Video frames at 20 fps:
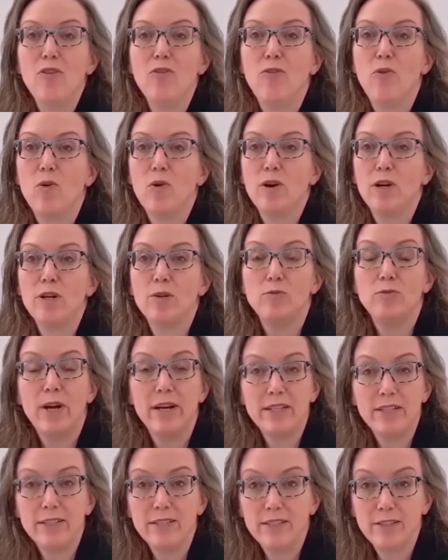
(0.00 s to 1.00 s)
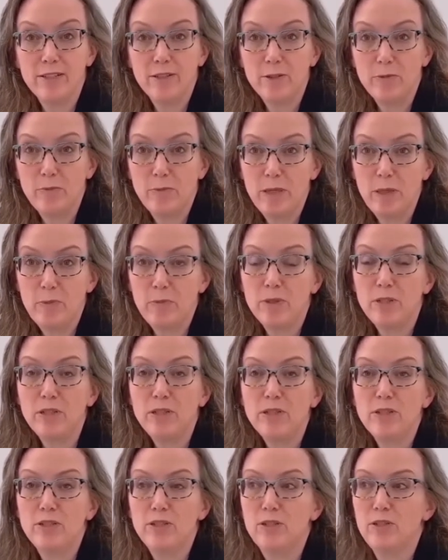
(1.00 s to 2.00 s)
for regular
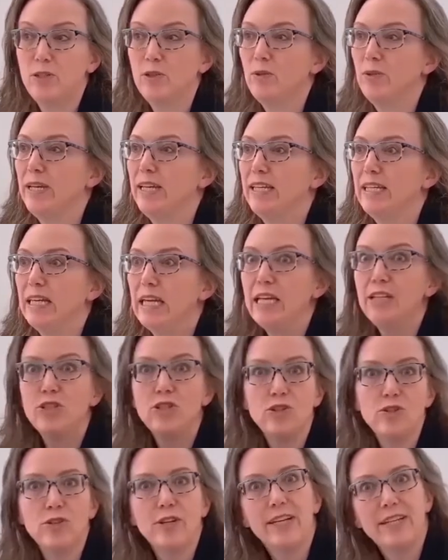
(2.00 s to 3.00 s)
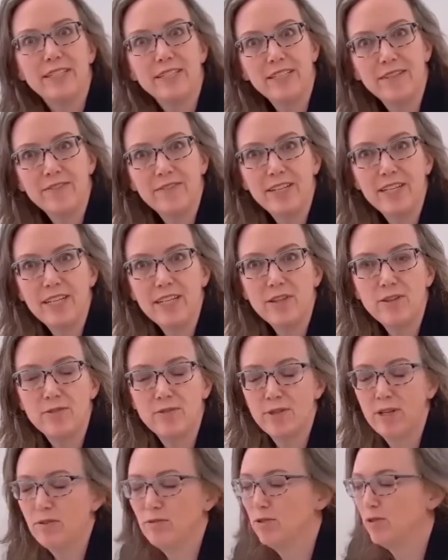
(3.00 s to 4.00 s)
people to engage in creativity
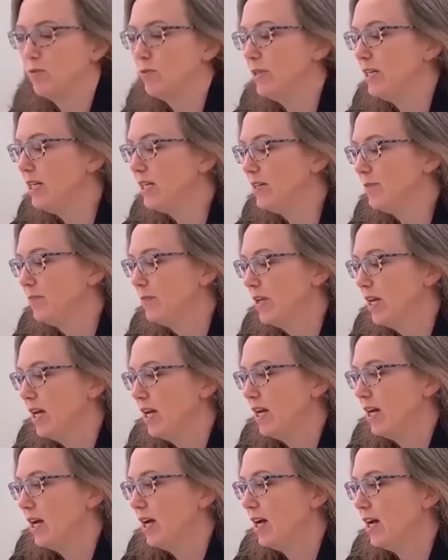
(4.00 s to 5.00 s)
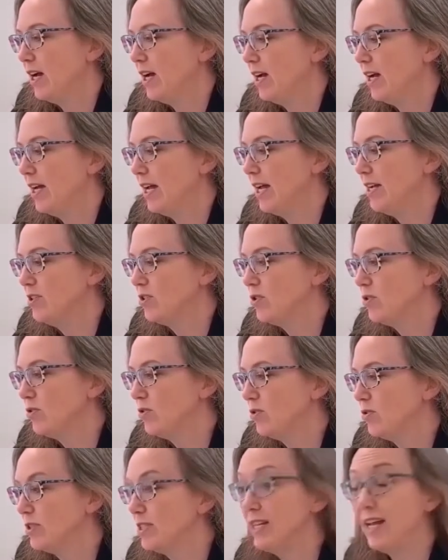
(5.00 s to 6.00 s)
throughout the week. Uh, and
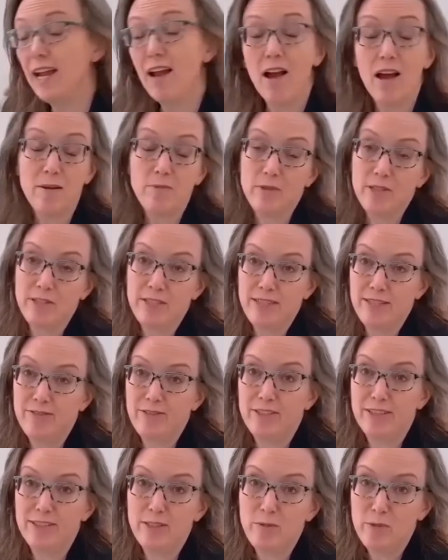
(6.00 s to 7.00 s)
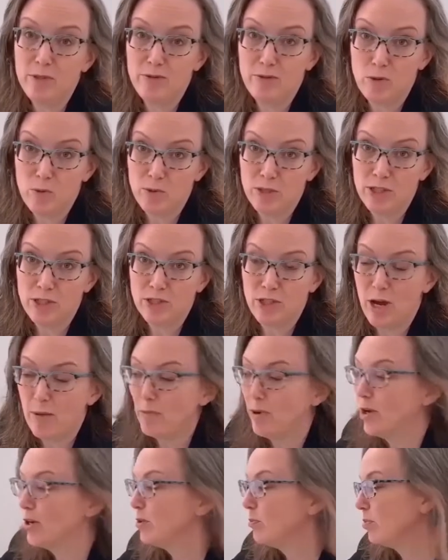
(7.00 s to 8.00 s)
so today I'm going to give a little bit of a
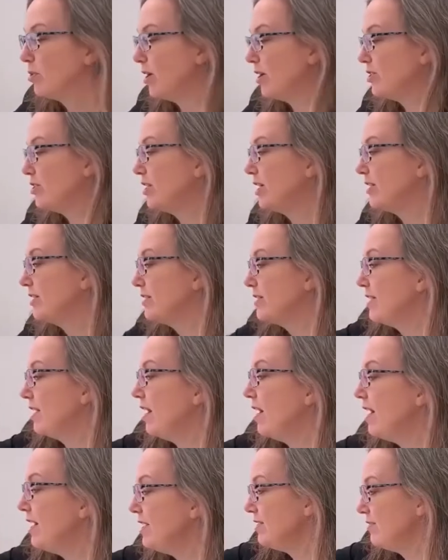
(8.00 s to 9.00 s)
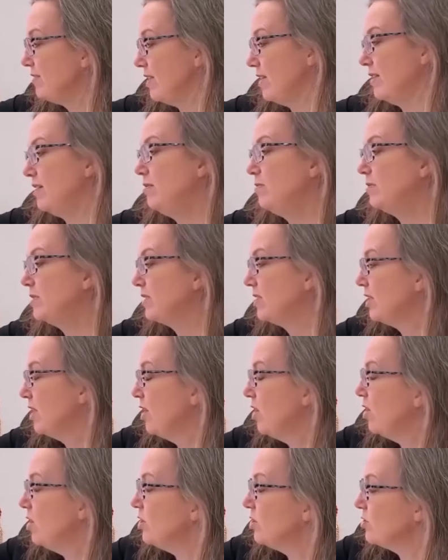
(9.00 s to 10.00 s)
workshop on a project that developed
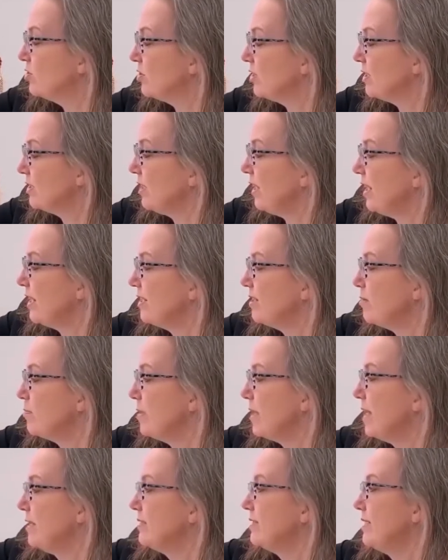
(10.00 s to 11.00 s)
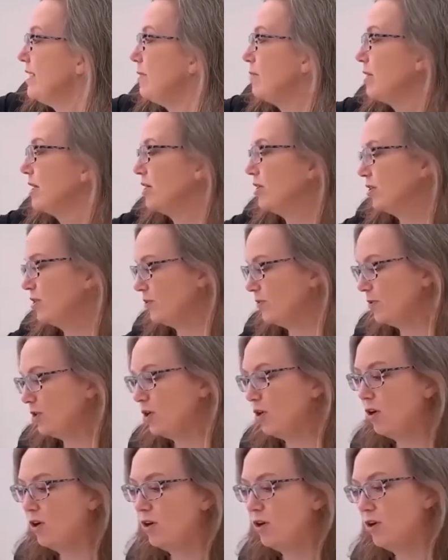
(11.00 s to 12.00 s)
during the height of the pandemic
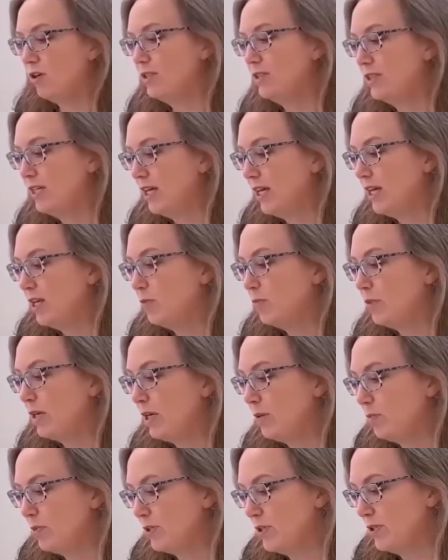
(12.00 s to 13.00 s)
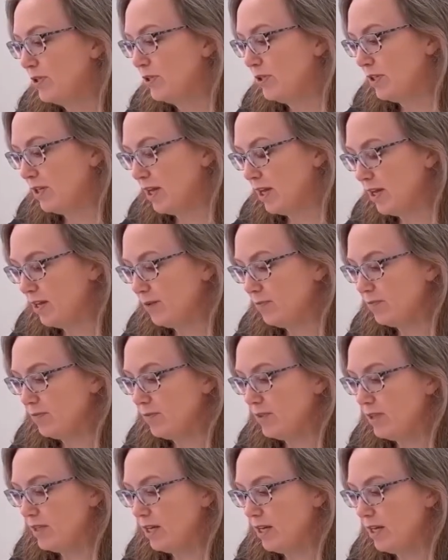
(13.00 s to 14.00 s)
called Paper
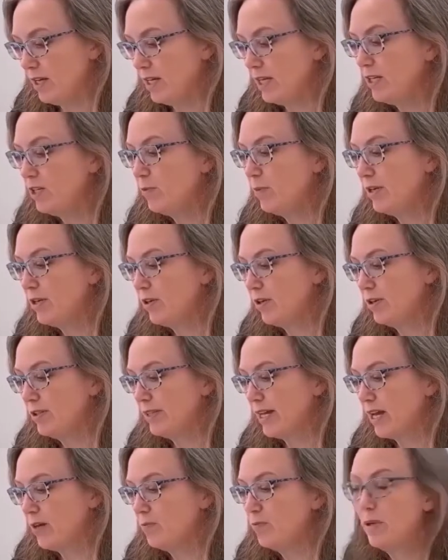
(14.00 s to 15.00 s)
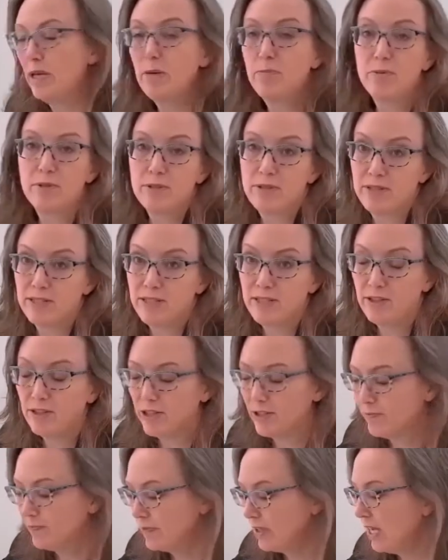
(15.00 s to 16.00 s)
um, uh, Incubator Art Lab Paper
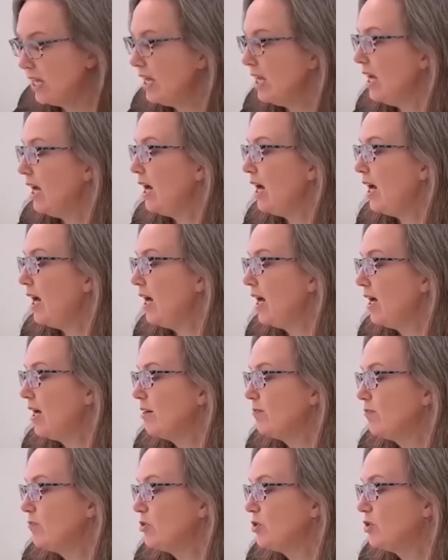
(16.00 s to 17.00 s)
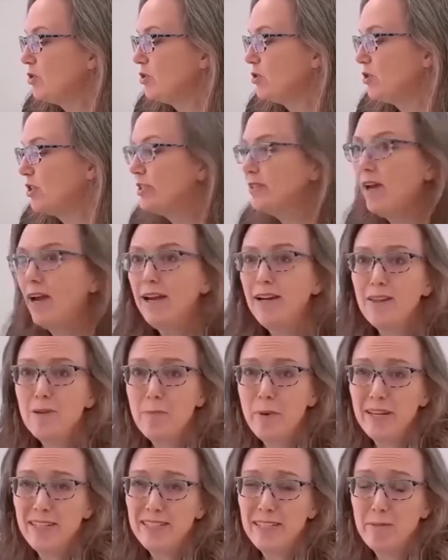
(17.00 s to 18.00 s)
Theater. Um, during the height
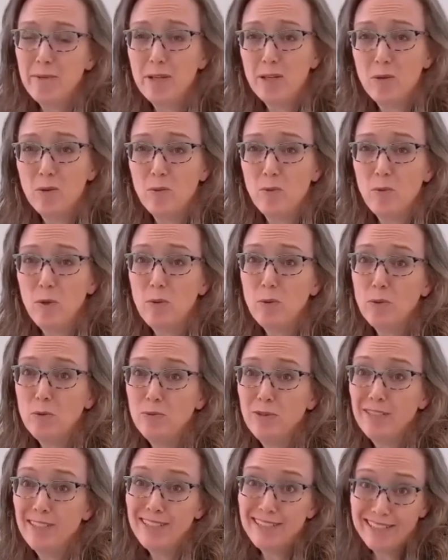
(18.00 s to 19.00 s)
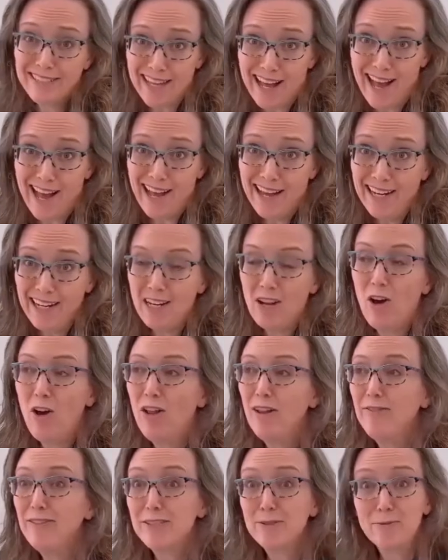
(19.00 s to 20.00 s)
of the pandemic, we were really sad.
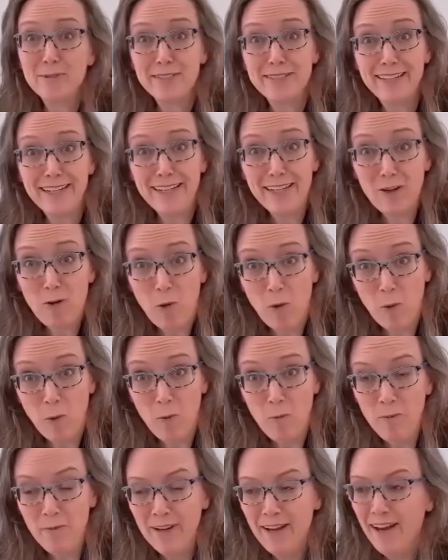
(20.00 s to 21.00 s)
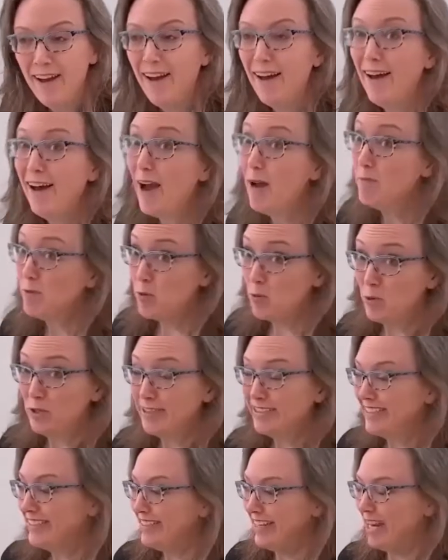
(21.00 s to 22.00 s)
All of us were stuck at home. Uh, I'm at
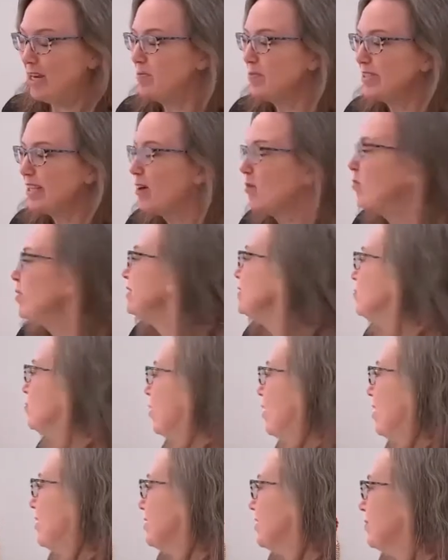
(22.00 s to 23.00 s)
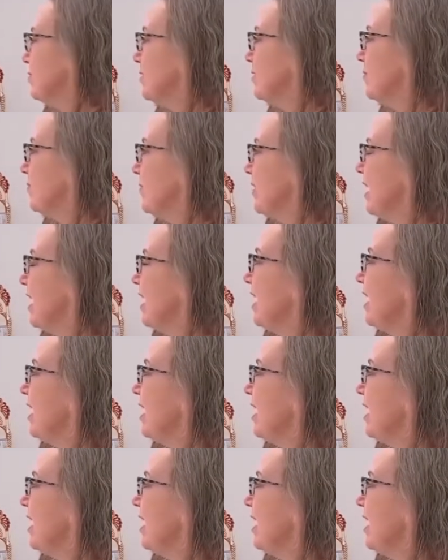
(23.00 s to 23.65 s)
work today, but that wasn't possible.